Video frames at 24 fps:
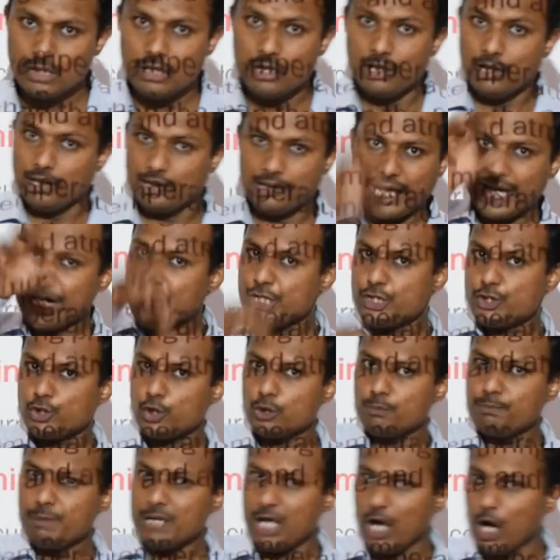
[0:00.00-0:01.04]
Light
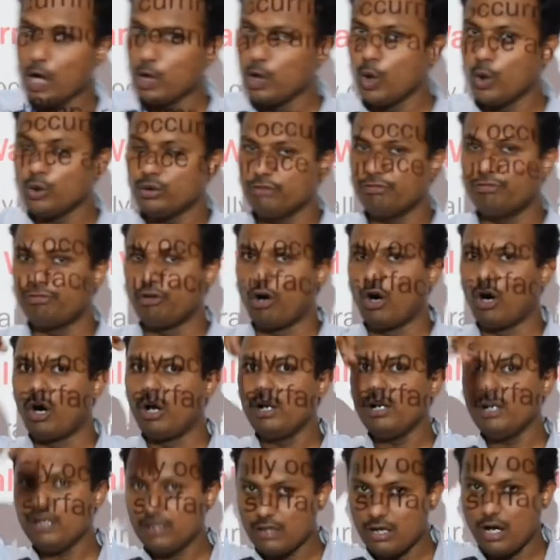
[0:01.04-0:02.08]
should be allowed to
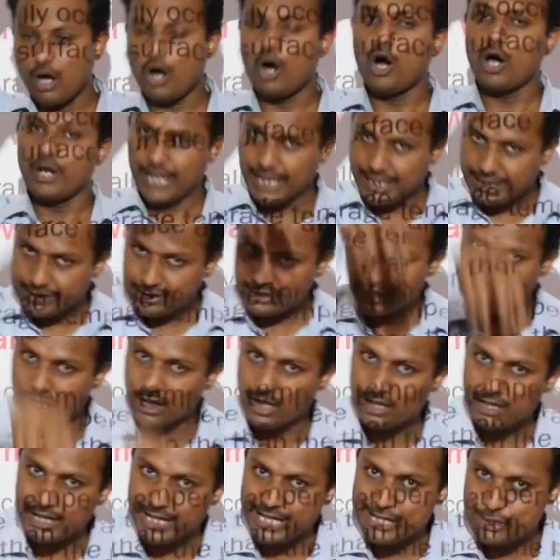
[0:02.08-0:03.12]
fall or
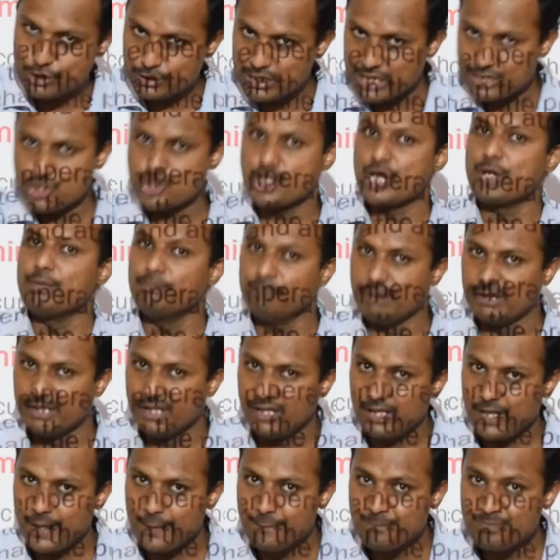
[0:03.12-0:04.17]
enter into that
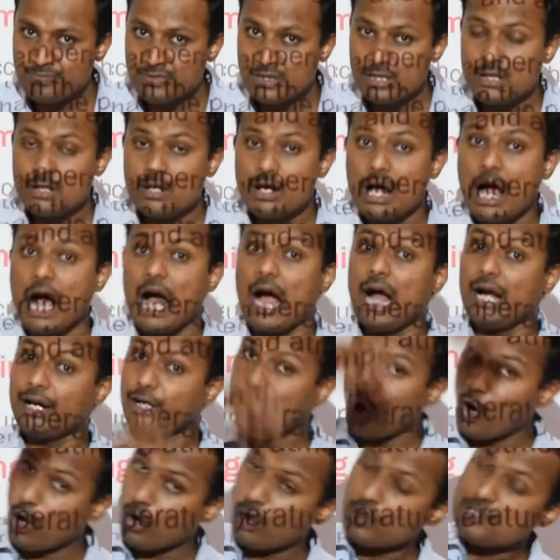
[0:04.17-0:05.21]
chamber,
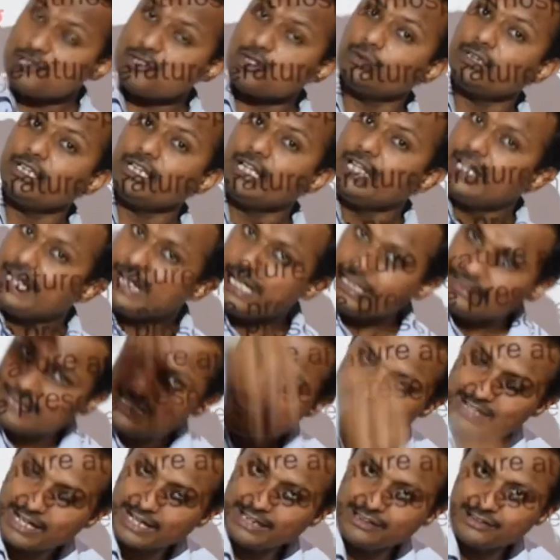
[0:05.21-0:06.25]
and also the heat
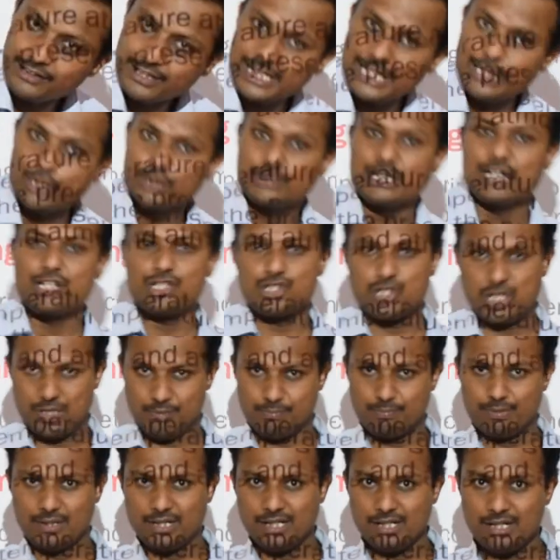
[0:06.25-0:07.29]
is entering into that
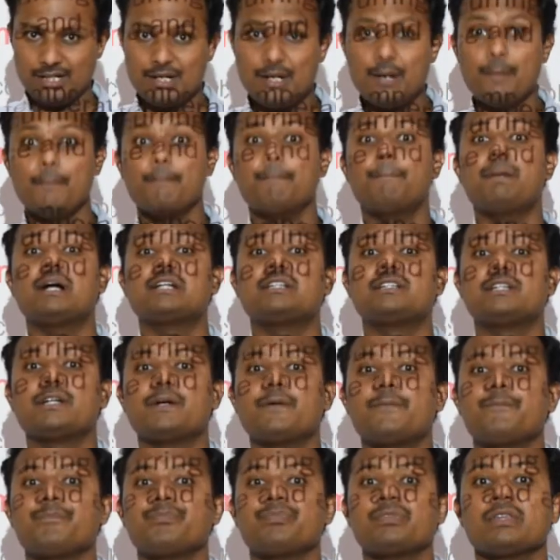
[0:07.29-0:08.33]
chamber, but
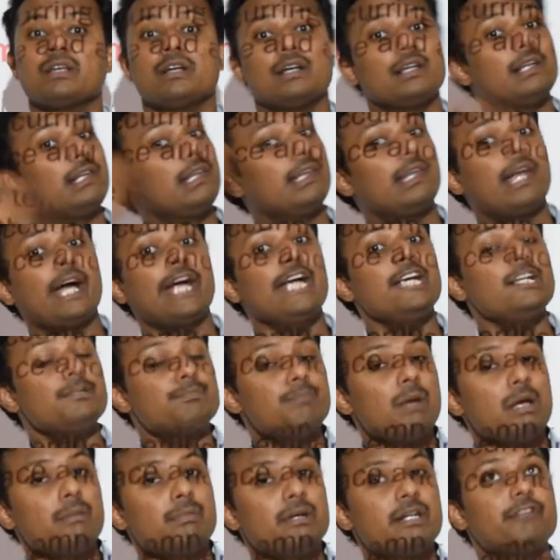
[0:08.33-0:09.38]
light
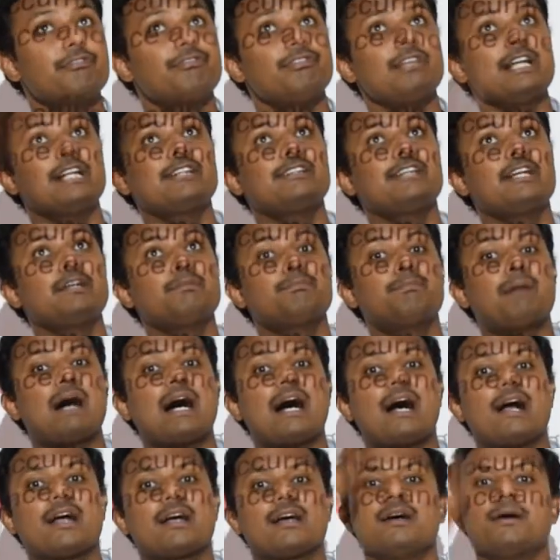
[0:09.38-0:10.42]
may be reflected
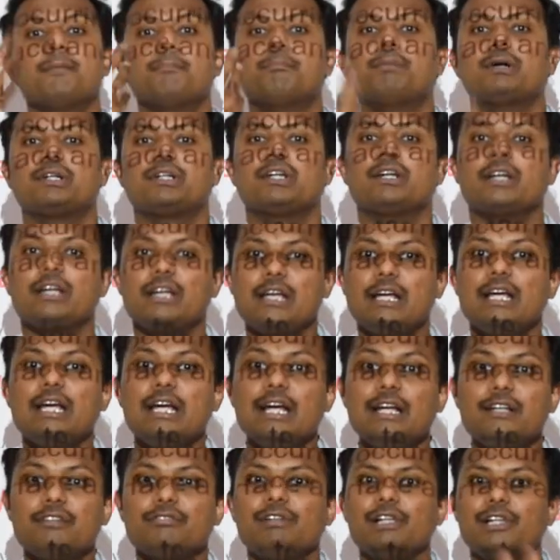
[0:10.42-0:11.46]
back, but
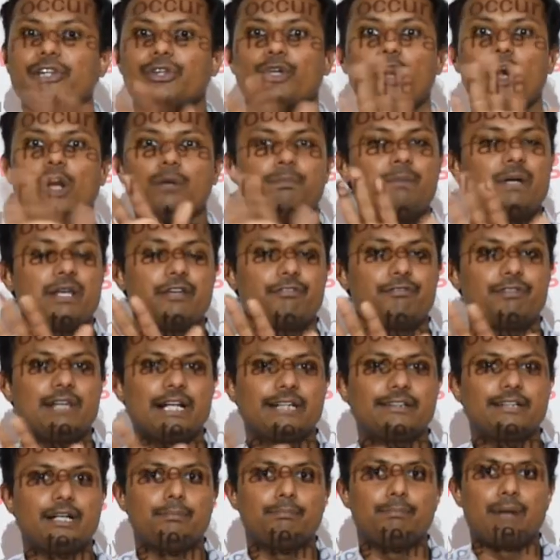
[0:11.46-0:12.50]
heat will not be
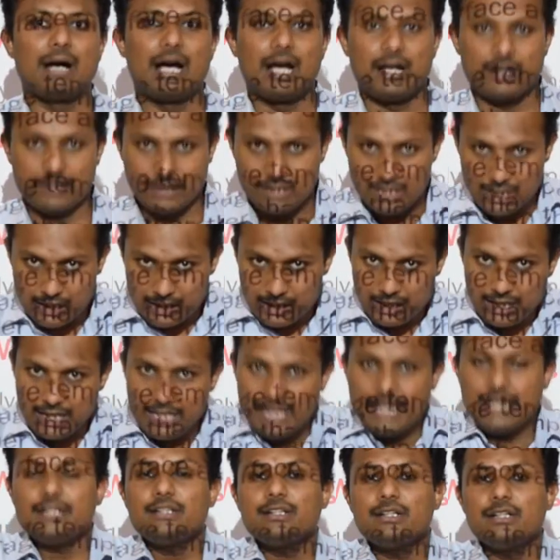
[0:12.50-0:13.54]
reflected back.
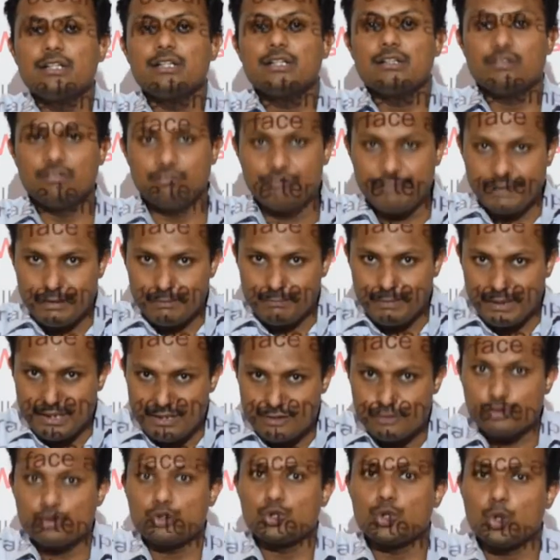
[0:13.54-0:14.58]
Heat will
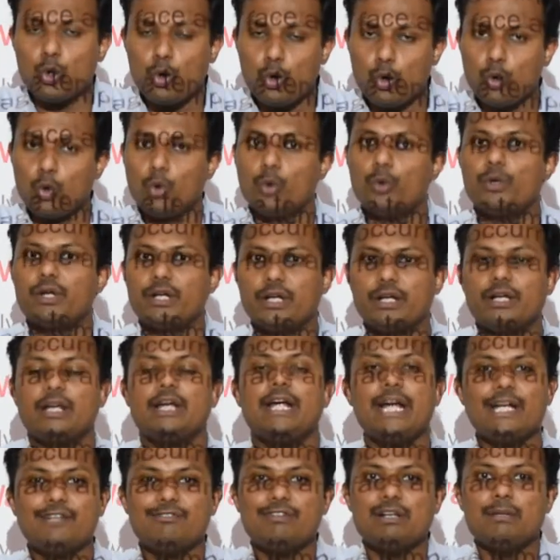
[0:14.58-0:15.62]
be stored,
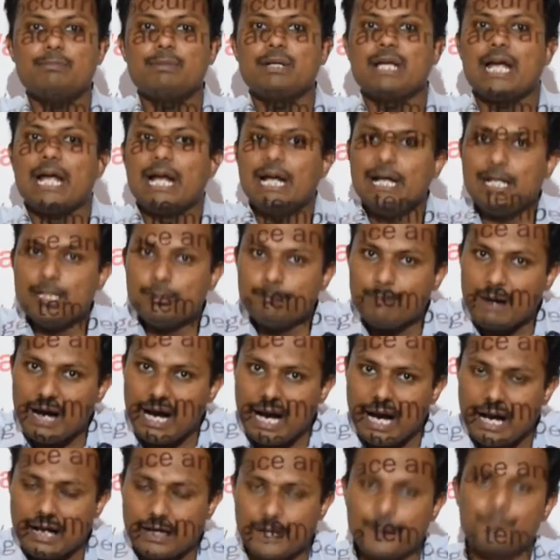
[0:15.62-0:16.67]
heat will be held
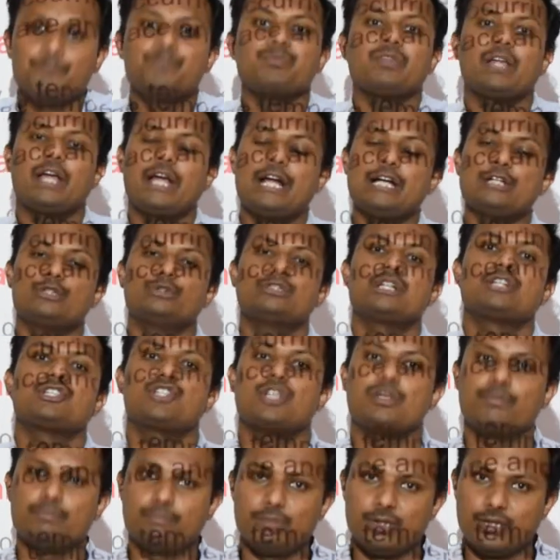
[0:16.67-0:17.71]
back into that
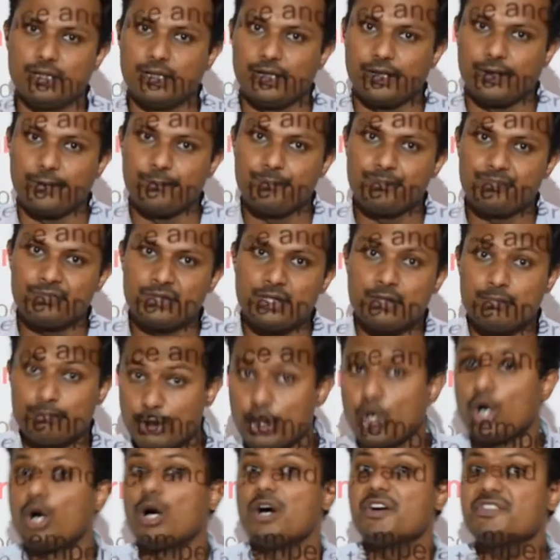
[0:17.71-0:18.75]
chamber,
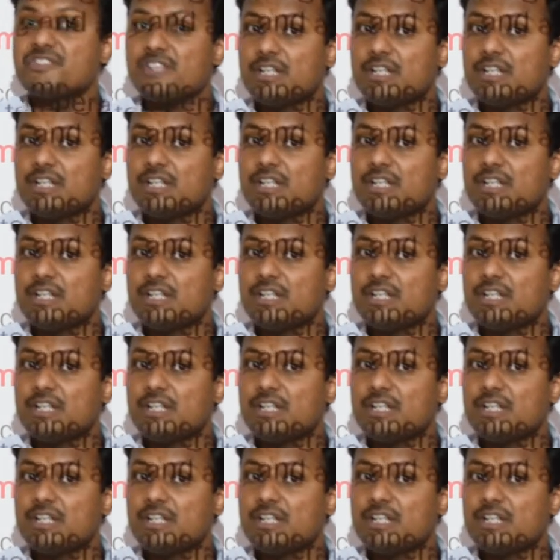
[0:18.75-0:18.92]
because